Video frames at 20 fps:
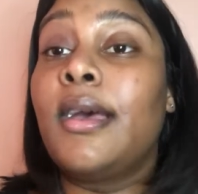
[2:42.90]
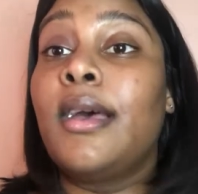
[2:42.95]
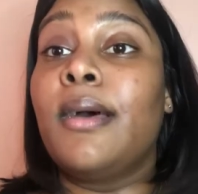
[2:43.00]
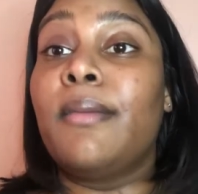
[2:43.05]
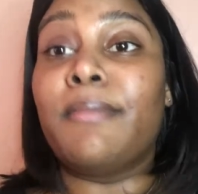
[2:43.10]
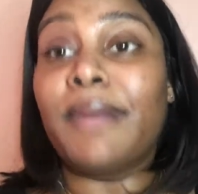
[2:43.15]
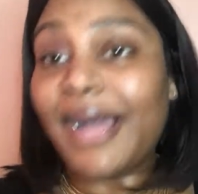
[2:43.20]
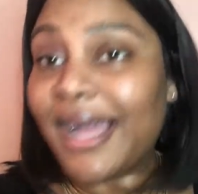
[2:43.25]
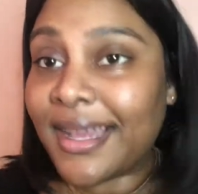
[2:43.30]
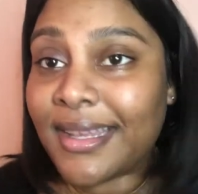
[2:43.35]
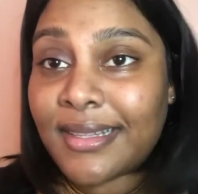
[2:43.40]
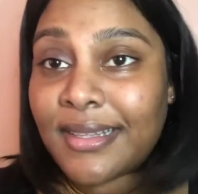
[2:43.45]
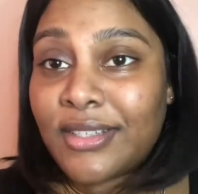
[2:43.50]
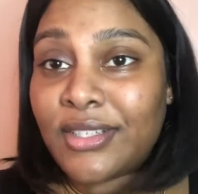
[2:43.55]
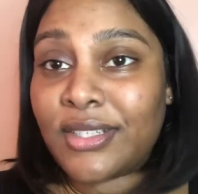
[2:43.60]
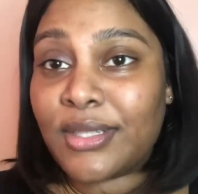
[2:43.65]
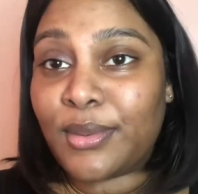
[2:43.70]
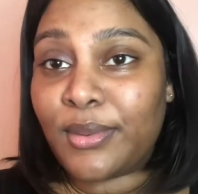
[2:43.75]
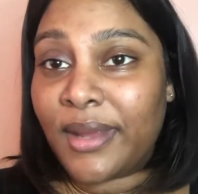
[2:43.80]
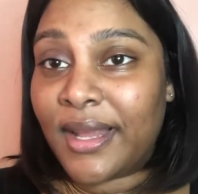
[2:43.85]
my eyes are
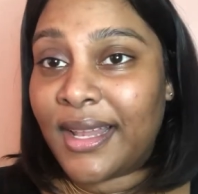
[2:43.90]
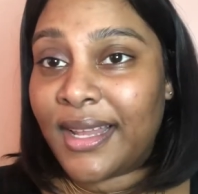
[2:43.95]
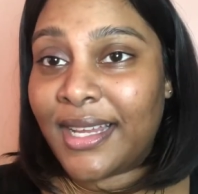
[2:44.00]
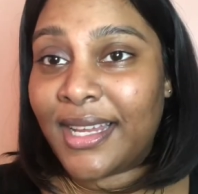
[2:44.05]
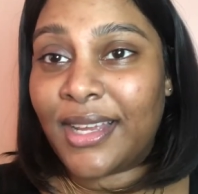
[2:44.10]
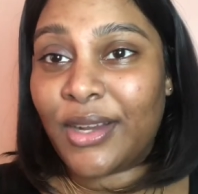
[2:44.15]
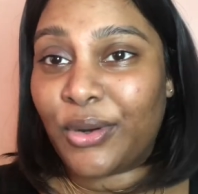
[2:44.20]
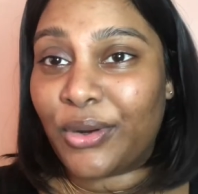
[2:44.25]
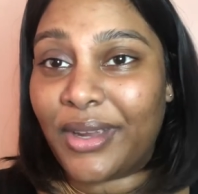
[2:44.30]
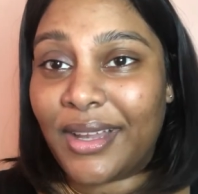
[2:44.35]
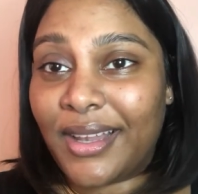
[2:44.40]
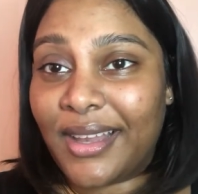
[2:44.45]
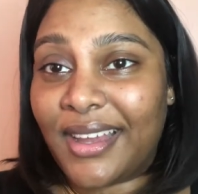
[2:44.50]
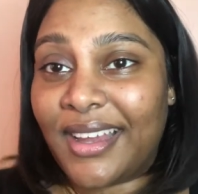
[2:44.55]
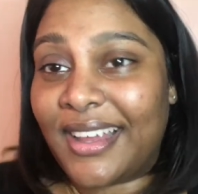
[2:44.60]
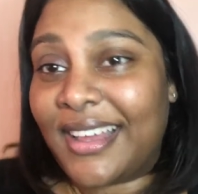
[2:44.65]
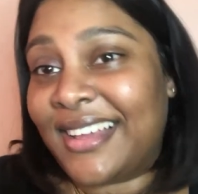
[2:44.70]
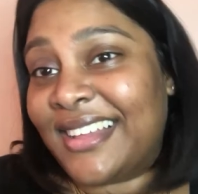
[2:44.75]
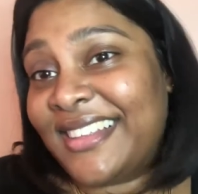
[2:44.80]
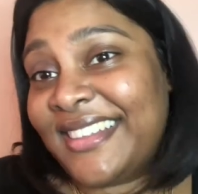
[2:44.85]
just really
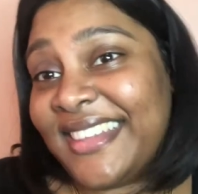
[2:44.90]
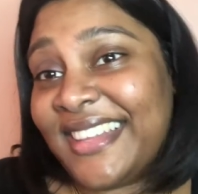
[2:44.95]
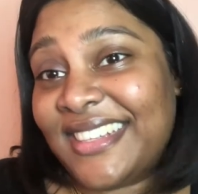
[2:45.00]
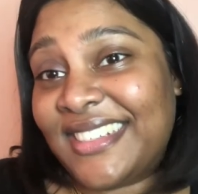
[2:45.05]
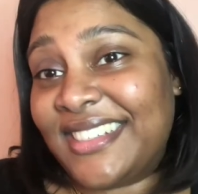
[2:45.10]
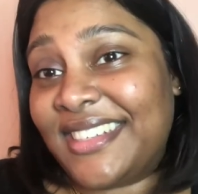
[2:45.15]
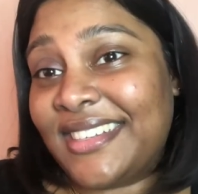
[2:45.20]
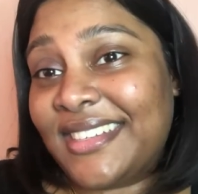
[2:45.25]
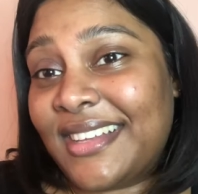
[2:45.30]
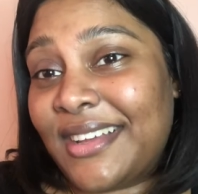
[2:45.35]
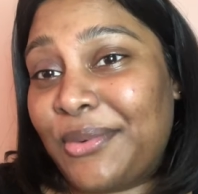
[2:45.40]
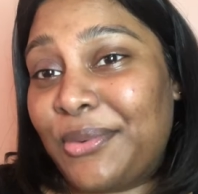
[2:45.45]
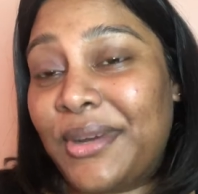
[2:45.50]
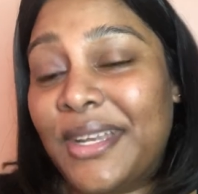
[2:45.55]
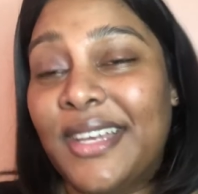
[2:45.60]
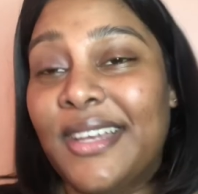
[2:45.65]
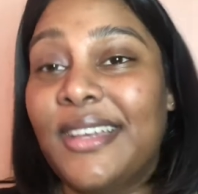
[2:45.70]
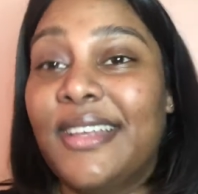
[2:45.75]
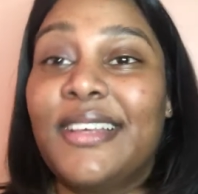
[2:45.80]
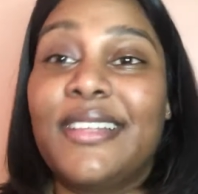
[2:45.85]
oily. That's just what
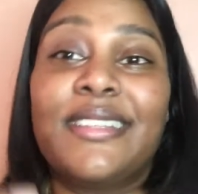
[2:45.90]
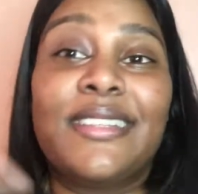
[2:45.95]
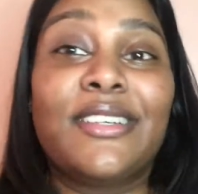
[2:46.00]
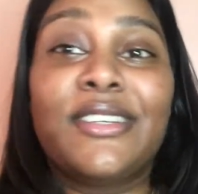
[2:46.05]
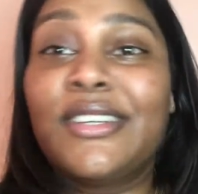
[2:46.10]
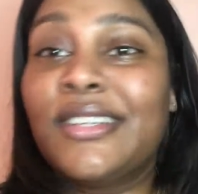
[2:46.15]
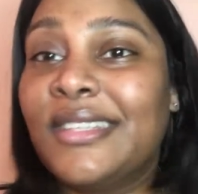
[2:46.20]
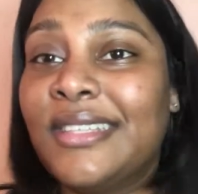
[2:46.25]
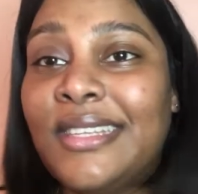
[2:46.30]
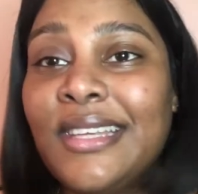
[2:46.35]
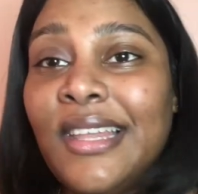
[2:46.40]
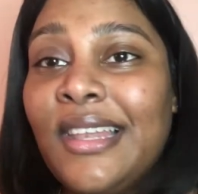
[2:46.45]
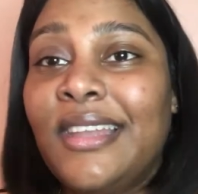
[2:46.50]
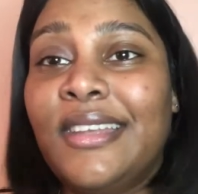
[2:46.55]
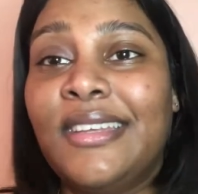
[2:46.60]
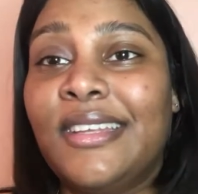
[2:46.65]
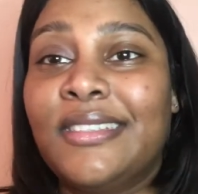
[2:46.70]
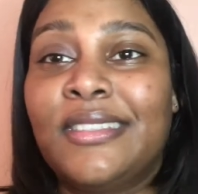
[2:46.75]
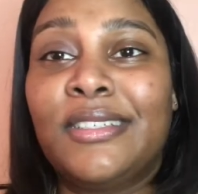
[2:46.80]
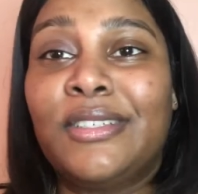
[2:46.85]
it is. Concealer
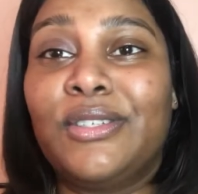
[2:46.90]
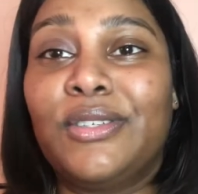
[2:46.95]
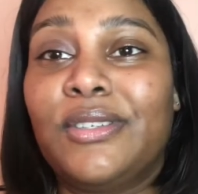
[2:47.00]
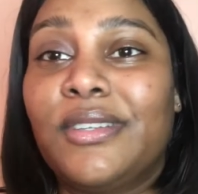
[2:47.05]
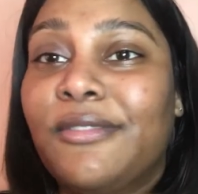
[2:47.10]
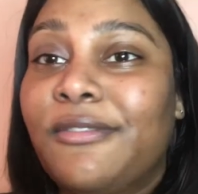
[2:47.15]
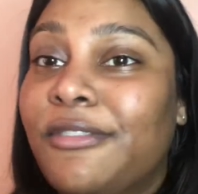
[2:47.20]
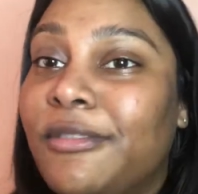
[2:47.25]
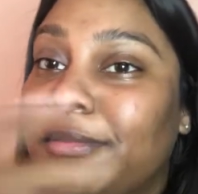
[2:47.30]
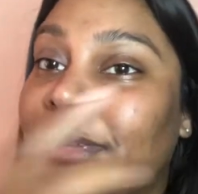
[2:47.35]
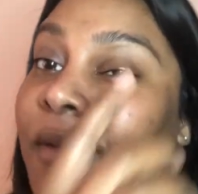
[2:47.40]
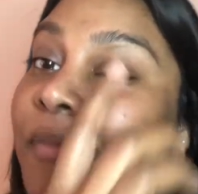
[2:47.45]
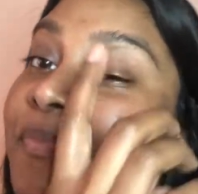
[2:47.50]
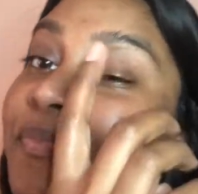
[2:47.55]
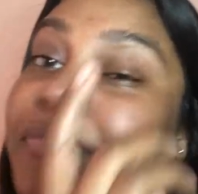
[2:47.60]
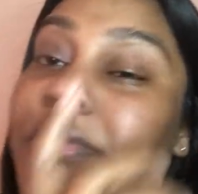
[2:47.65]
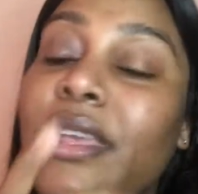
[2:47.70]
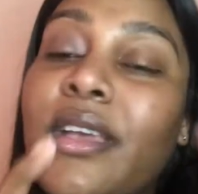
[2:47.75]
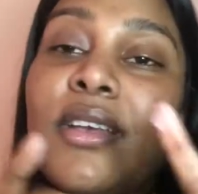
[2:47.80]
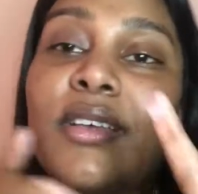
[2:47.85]
doesn't do it for me.
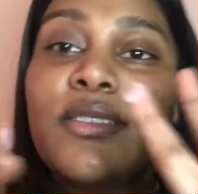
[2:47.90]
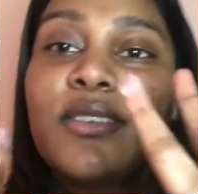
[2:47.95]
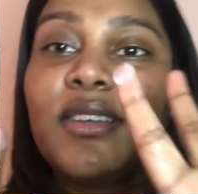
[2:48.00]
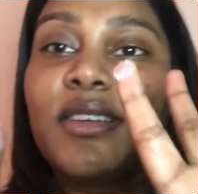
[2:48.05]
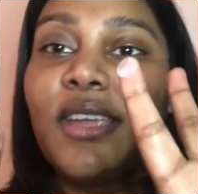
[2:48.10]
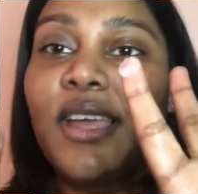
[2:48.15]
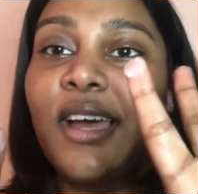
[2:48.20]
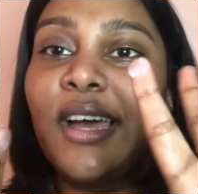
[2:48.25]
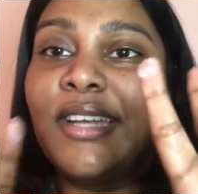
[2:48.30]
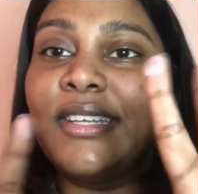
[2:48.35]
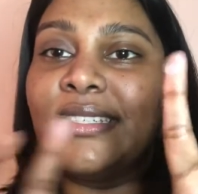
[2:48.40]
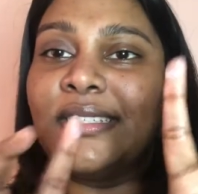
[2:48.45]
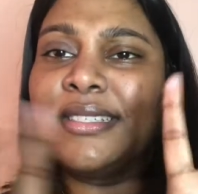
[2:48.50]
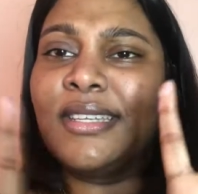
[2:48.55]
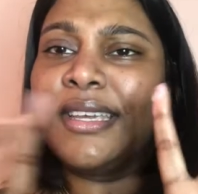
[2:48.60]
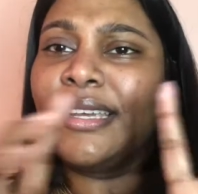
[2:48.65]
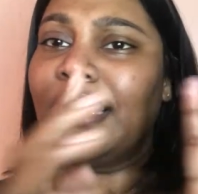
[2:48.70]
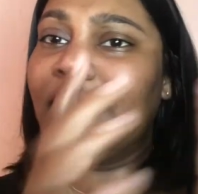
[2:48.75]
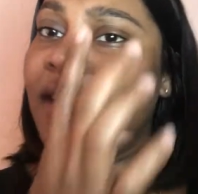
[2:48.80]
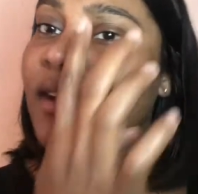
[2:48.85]
So yeah, I just
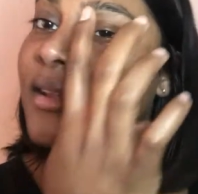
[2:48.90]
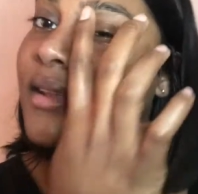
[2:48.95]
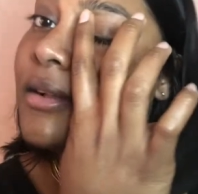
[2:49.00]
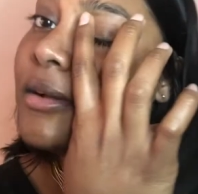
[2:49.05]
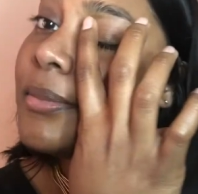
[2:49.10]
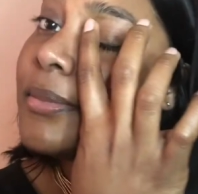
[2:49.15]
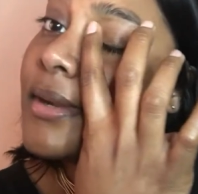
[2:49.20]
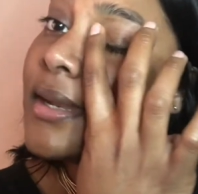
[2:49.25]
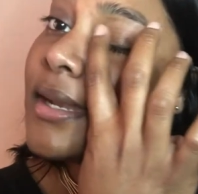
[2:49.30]
take like a little bit